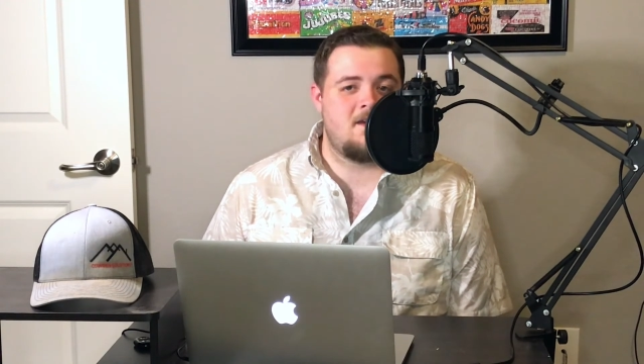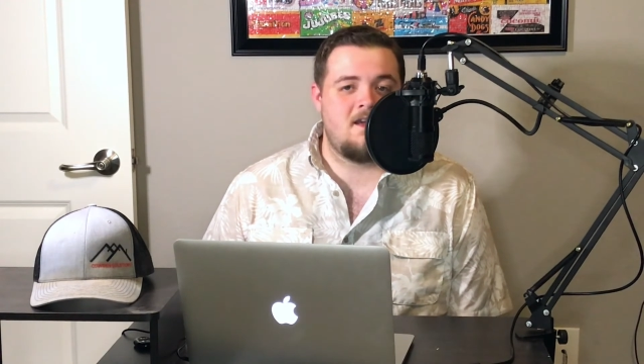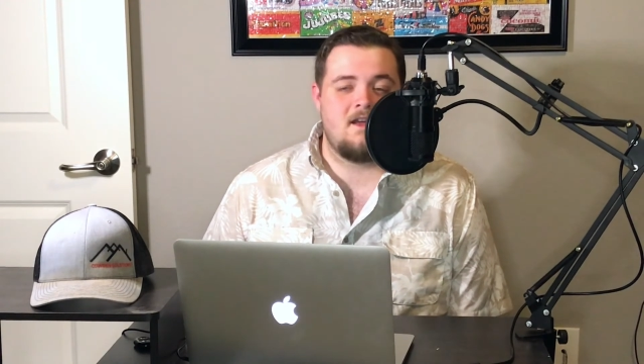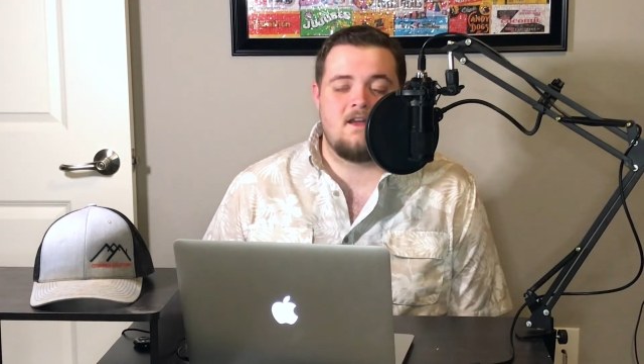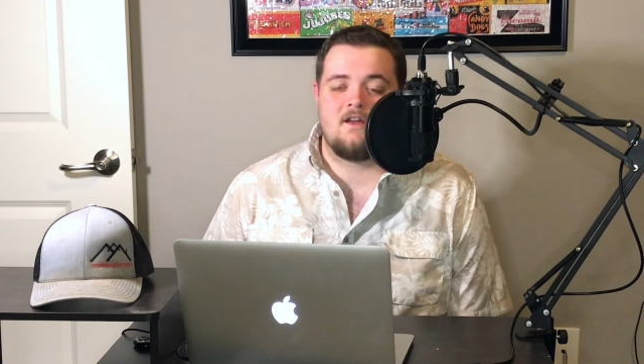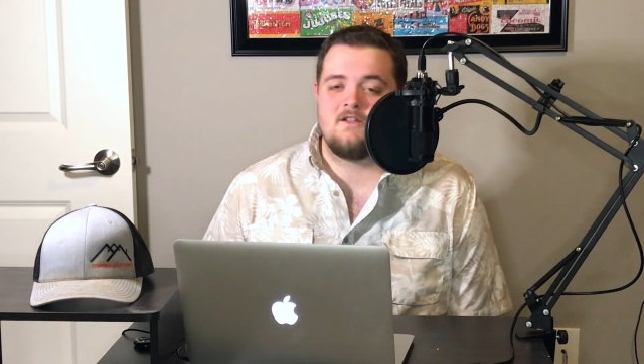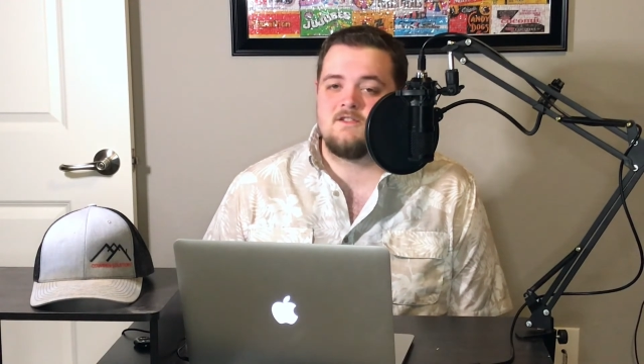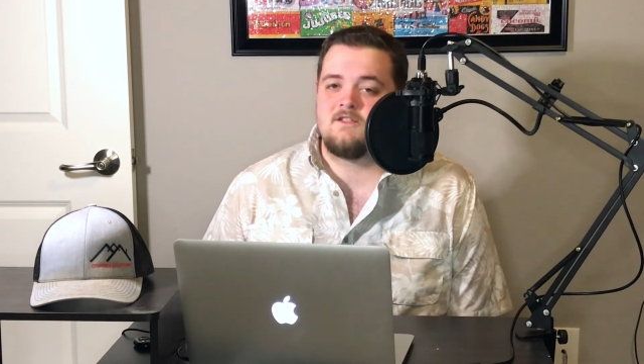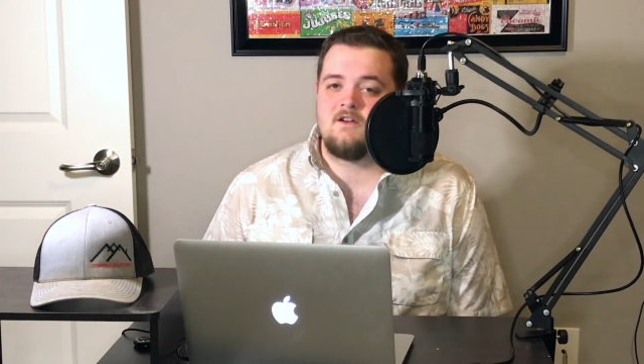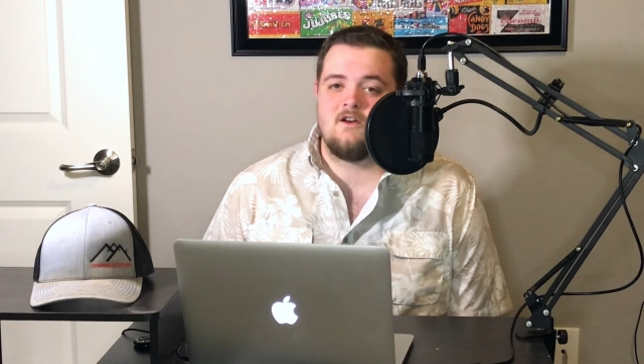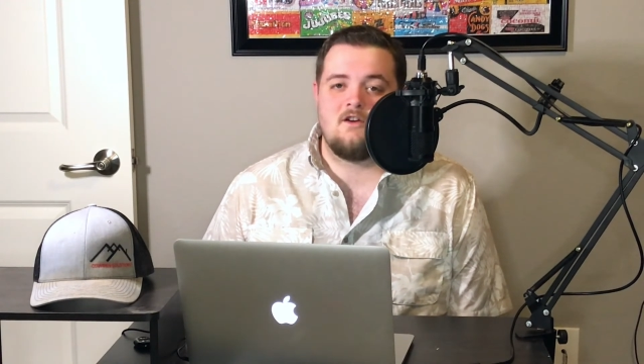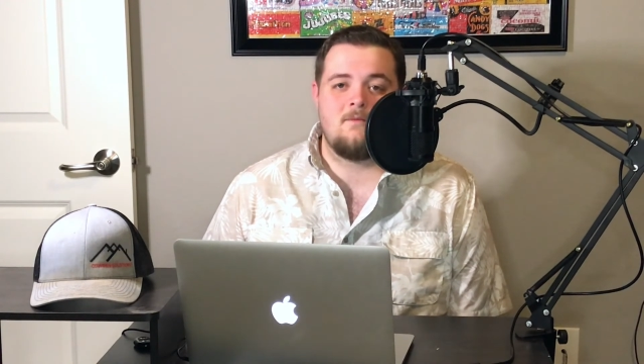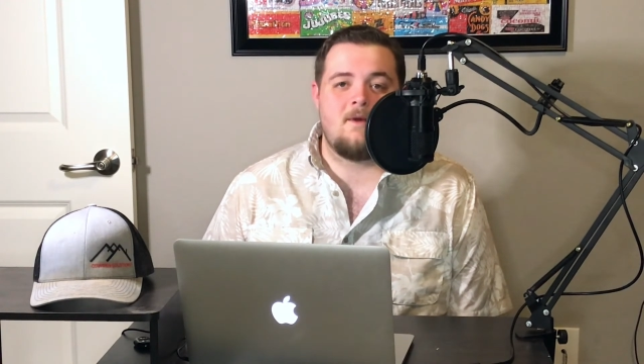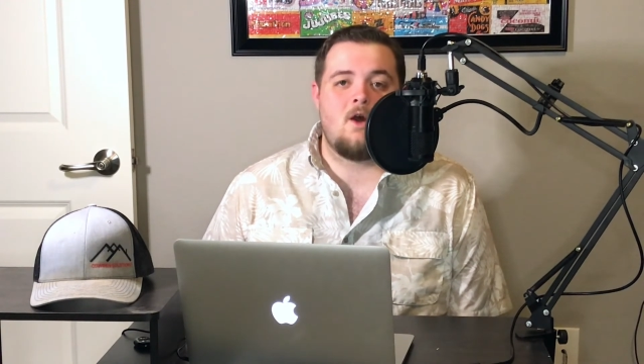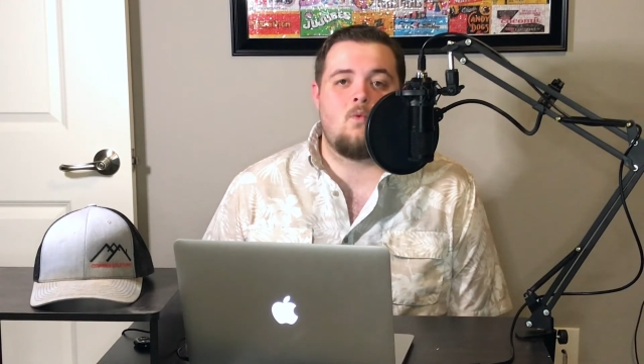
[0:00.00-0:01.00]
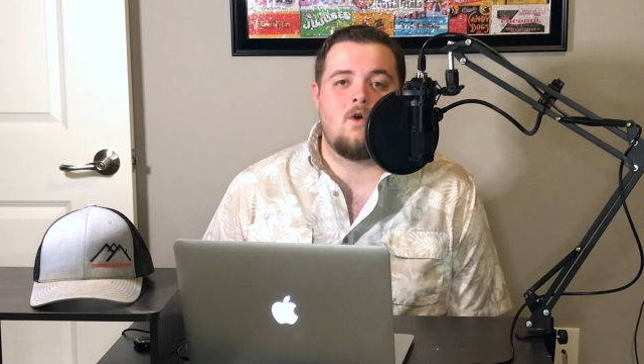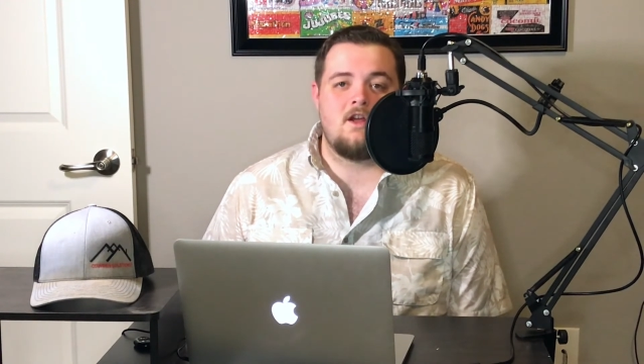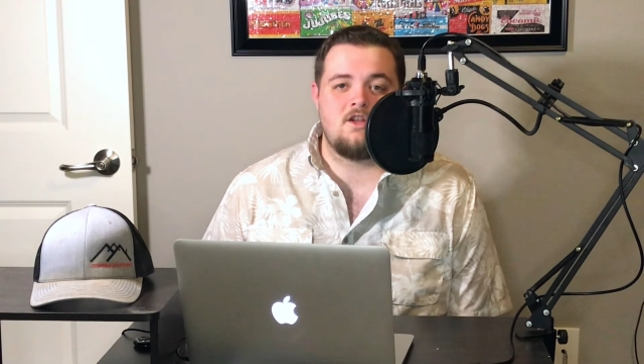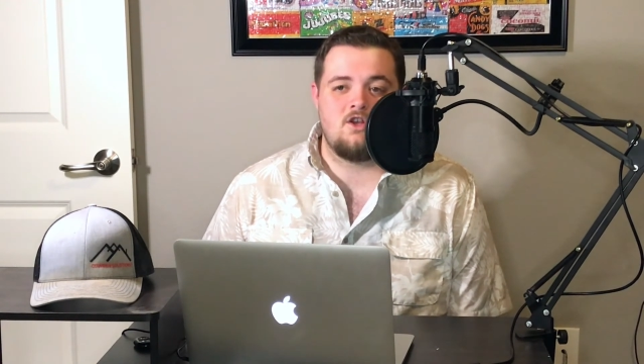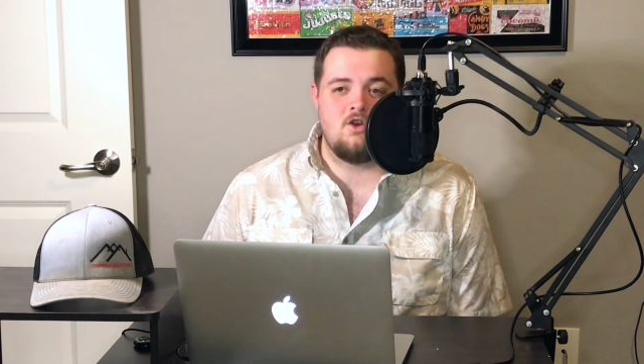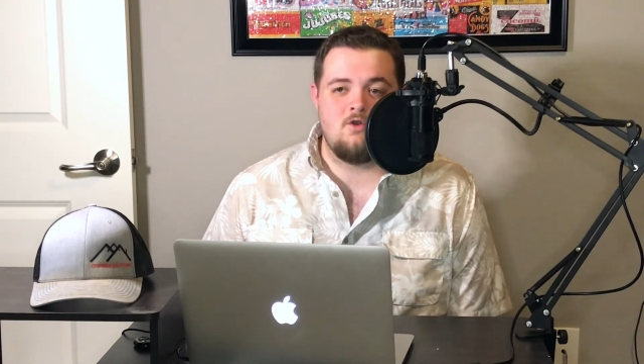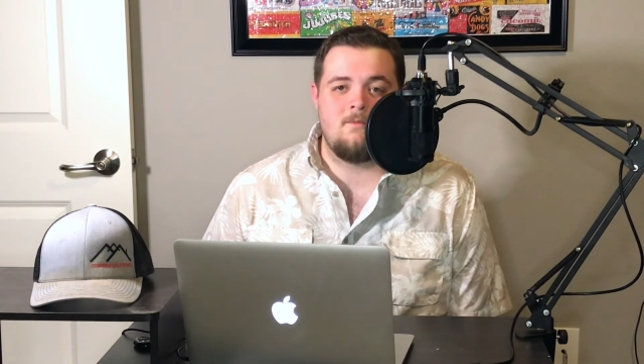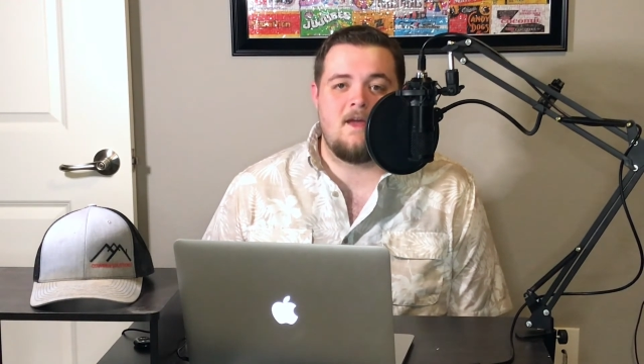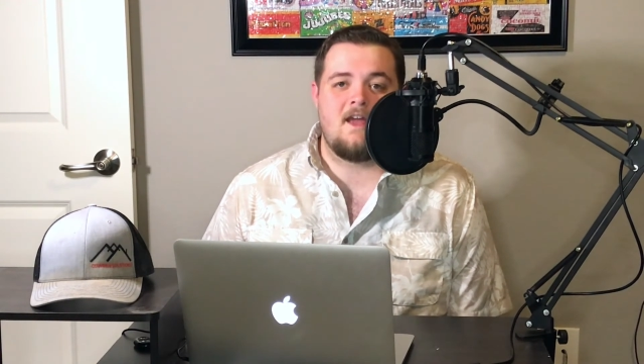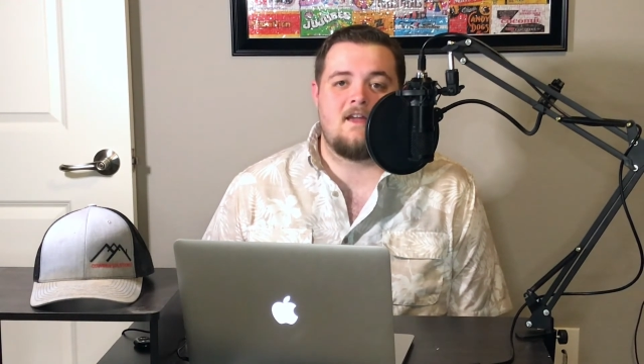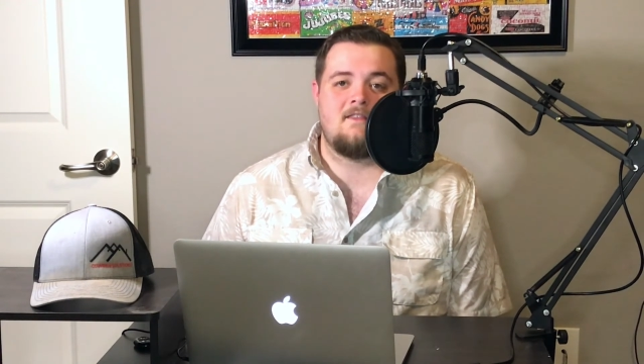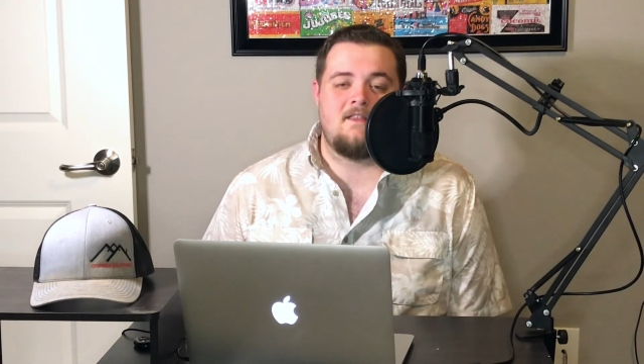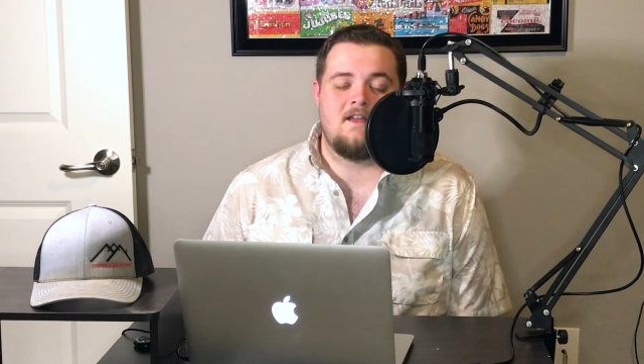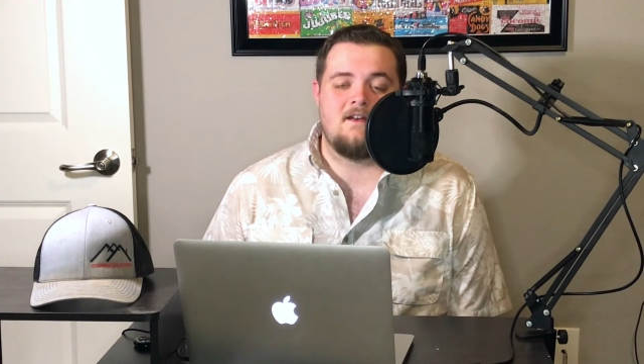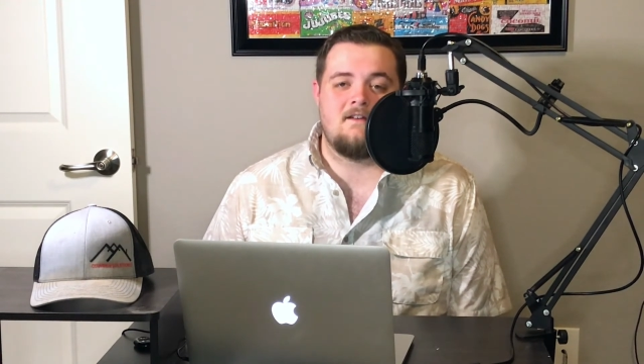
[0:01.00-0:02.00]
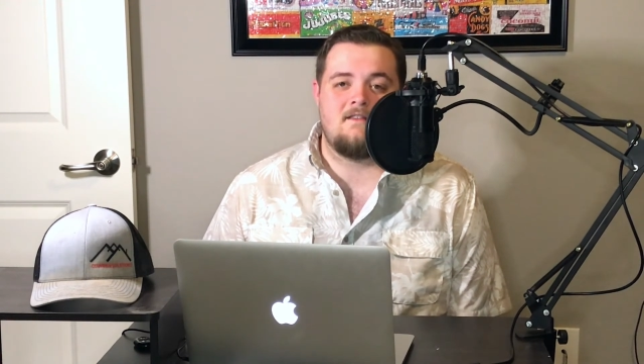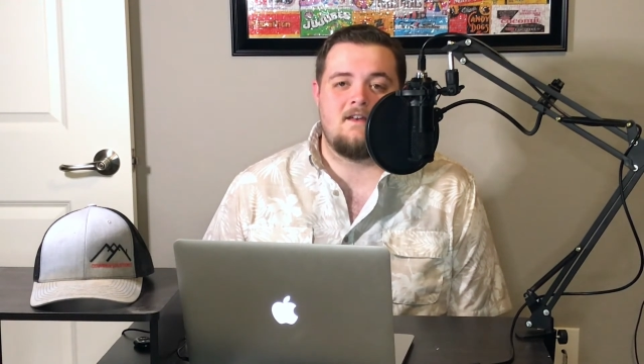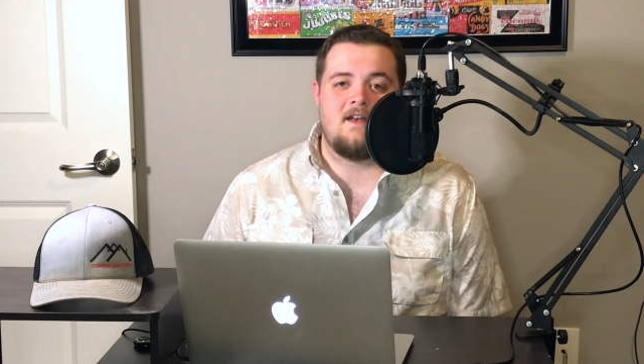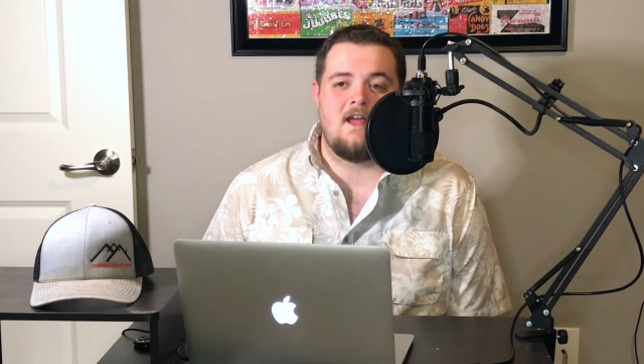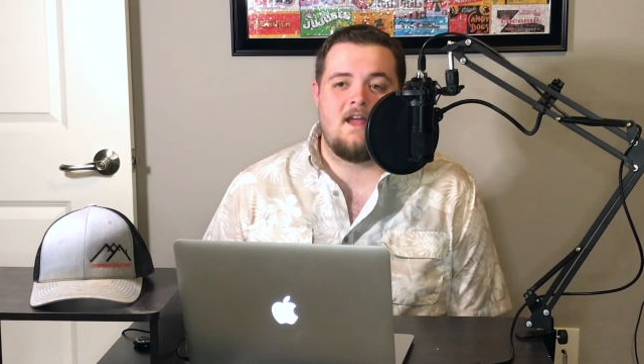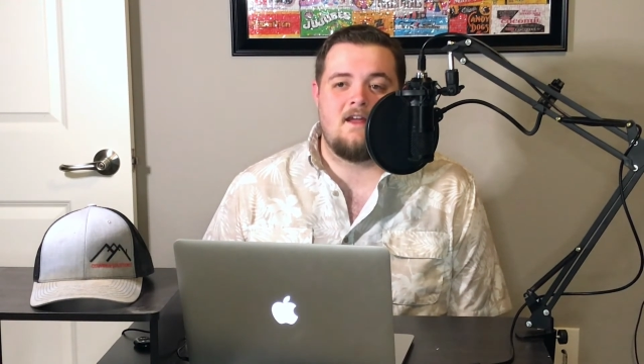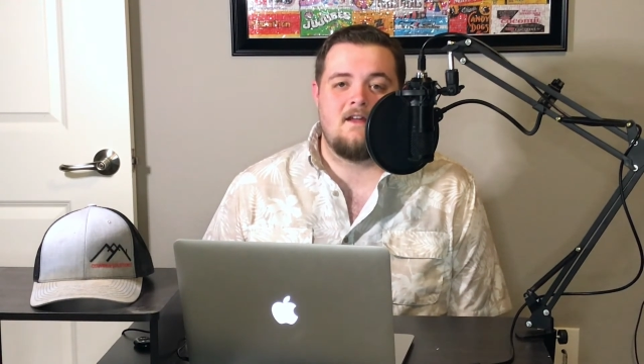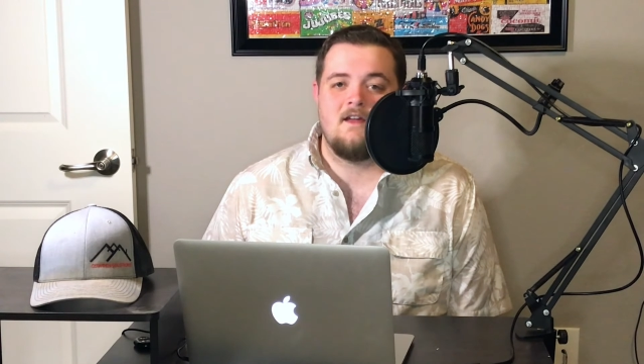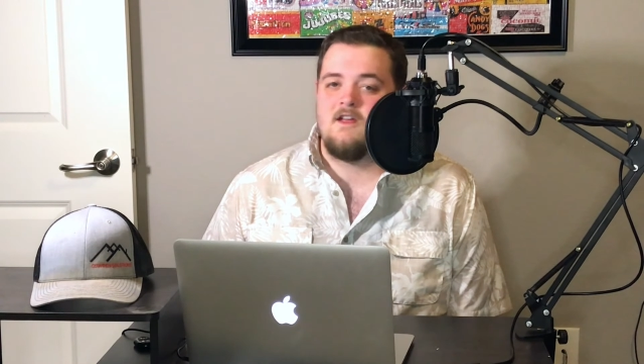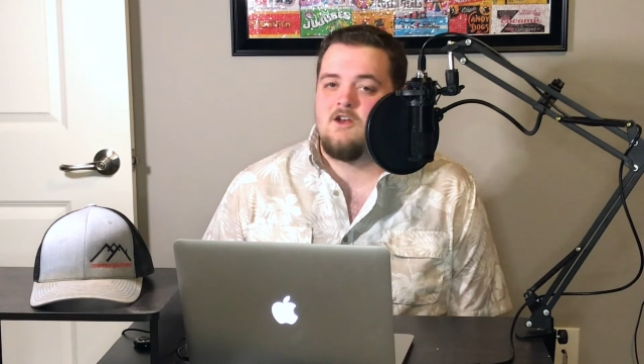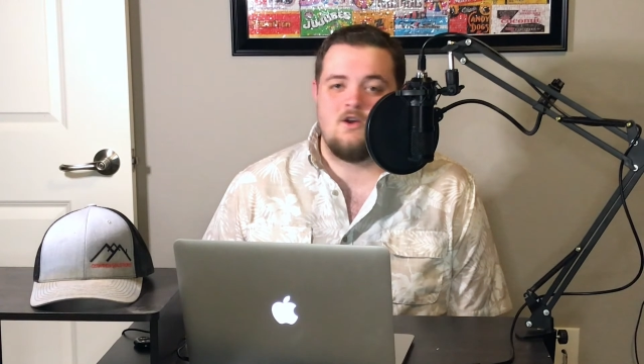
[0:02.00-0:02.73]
be concerned about what you make at the end of the day.